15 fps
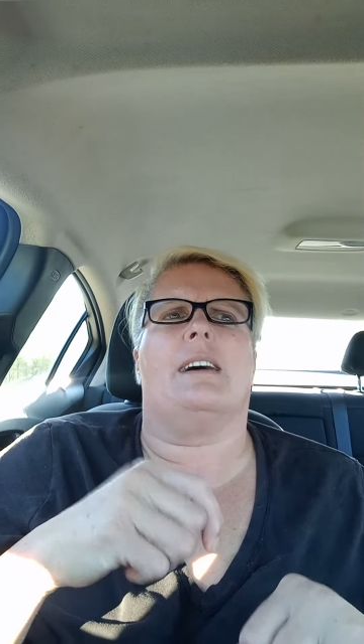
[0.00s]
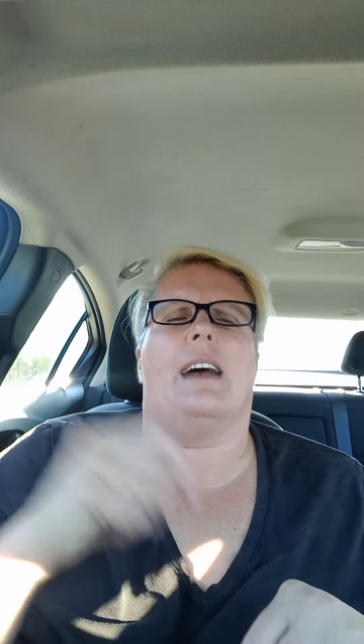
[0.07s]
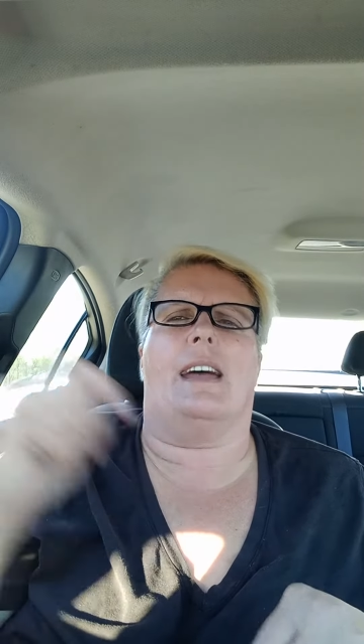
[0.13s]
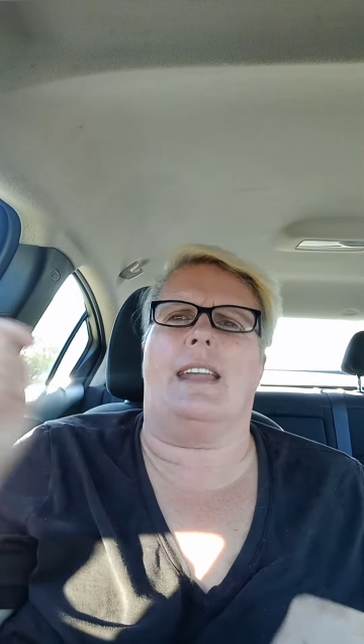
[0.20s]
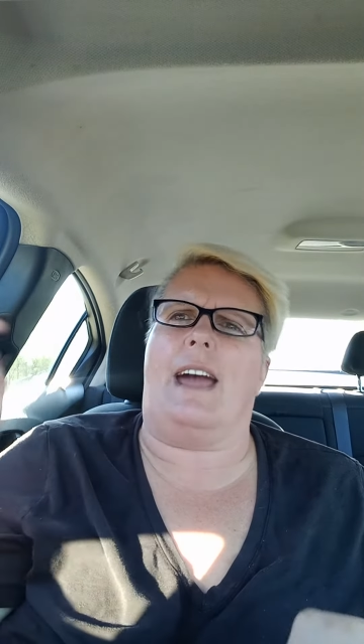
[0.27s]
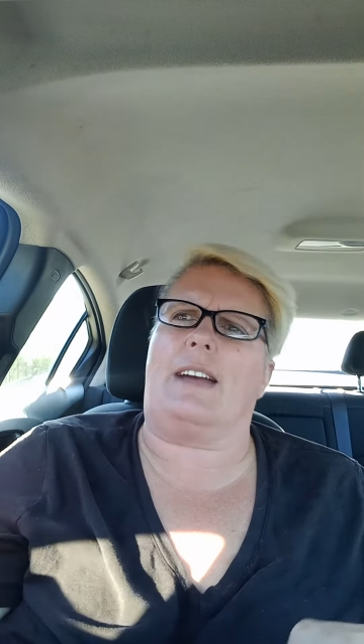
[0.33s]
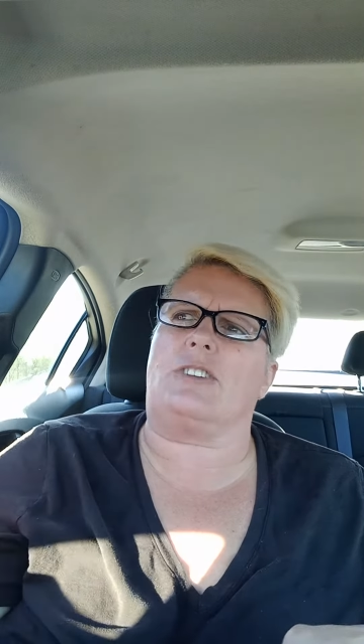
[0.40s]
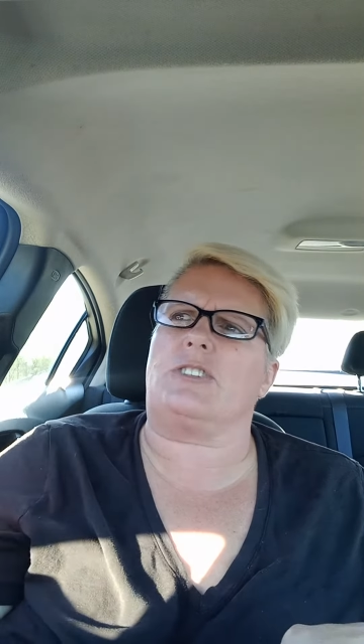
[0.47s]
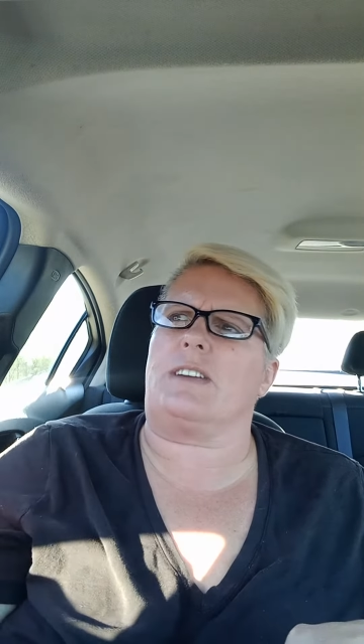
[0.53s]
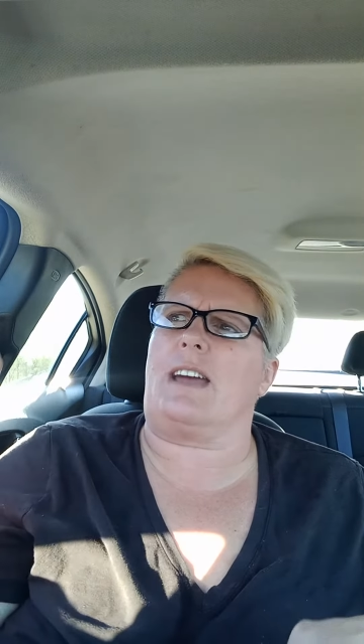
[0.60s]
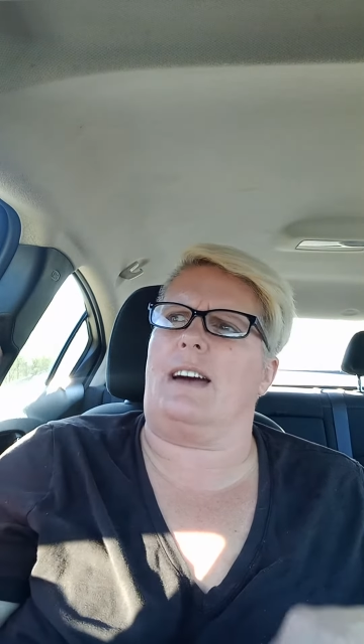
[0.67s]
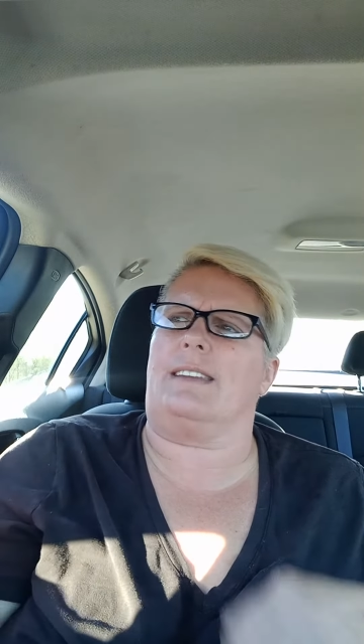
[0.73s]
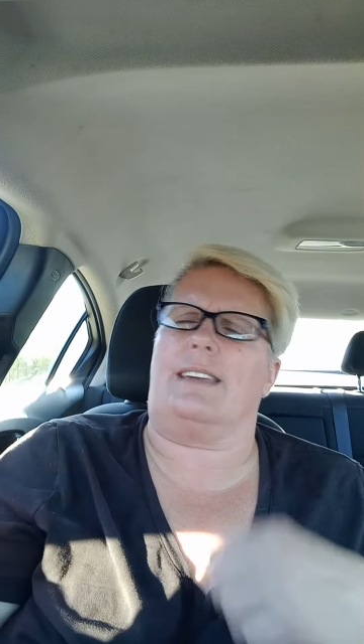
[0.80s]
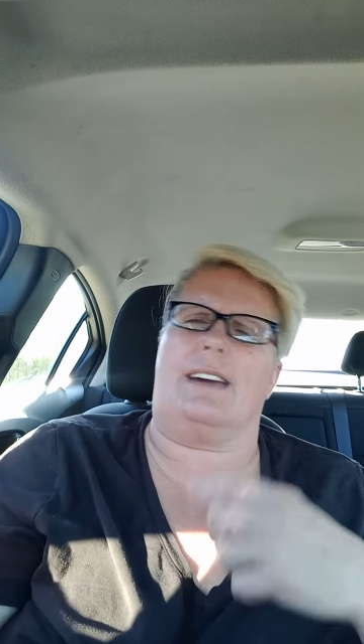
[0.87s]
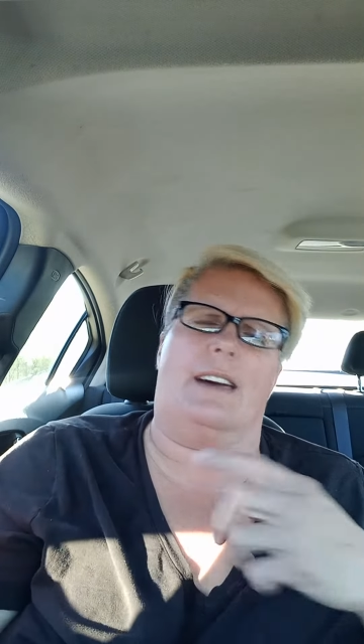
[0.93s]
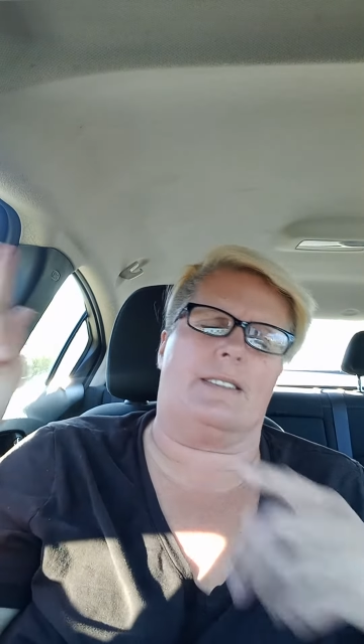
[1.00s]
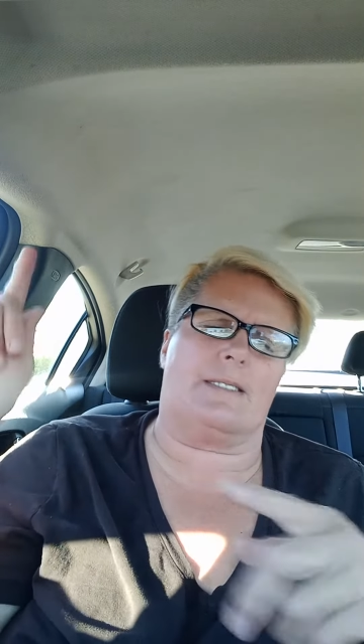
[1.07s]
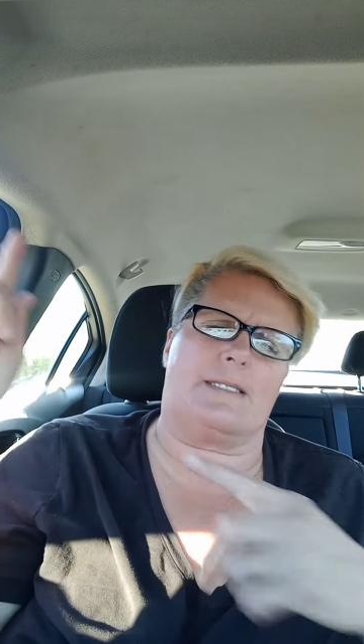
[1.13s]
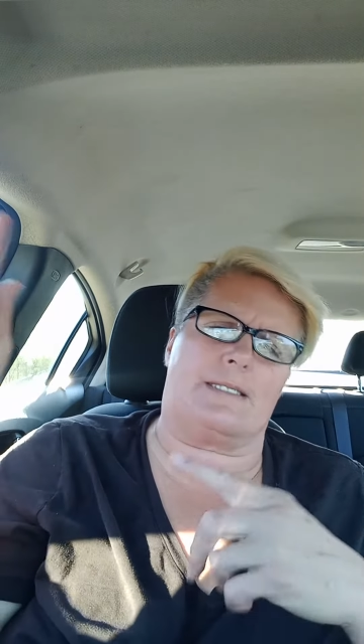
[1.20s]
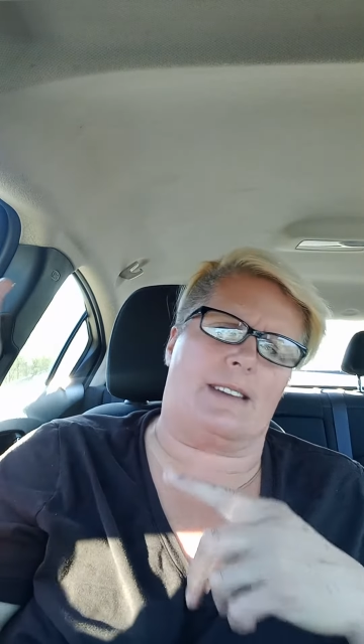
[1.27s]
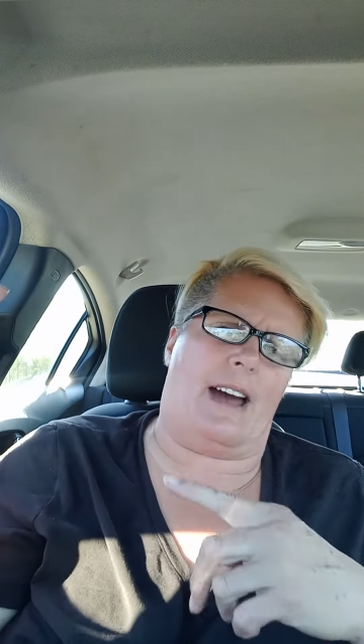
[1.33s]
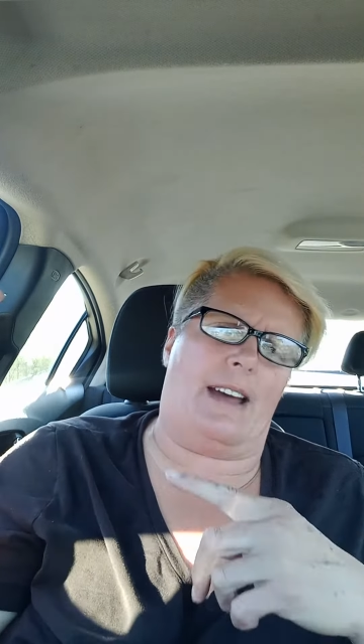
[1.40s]
And actually, on the other
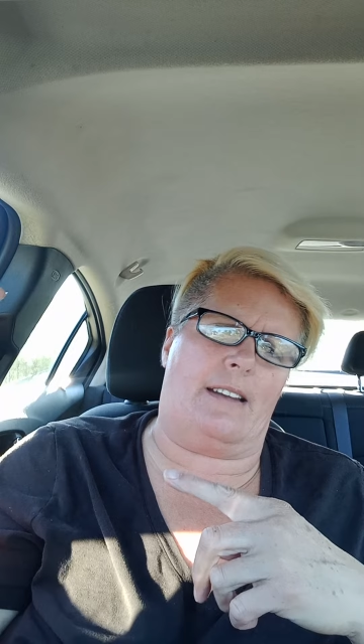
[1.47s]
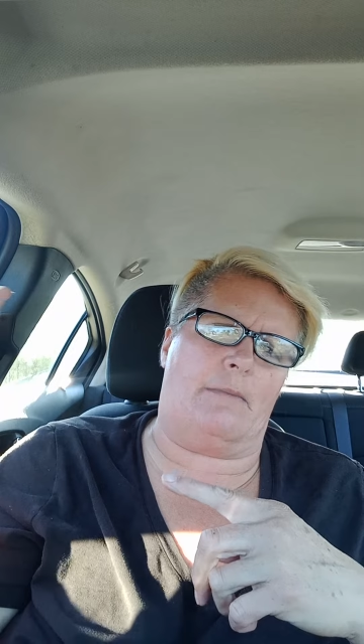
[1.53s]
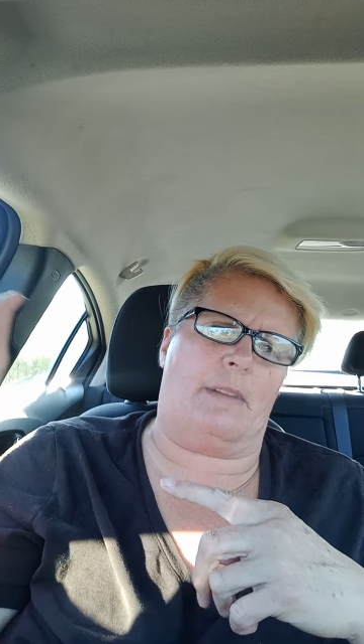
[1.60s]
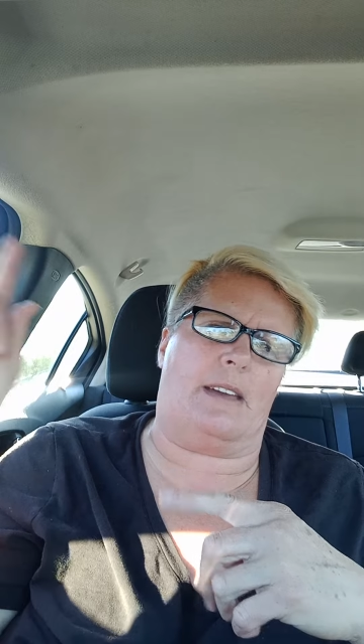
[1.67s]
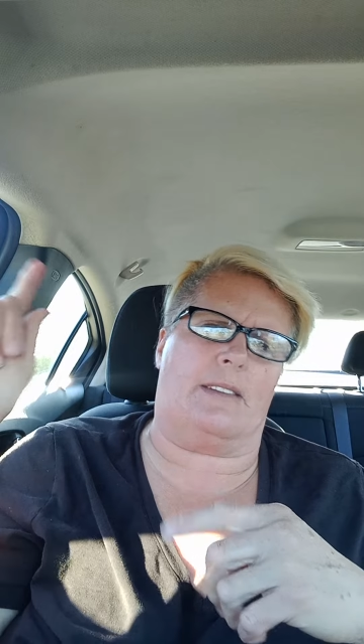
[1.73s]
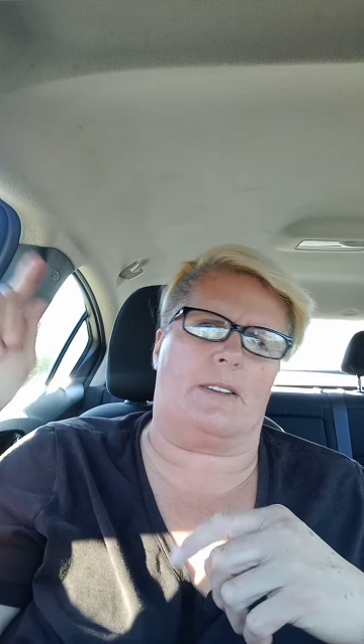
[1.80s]
side of me,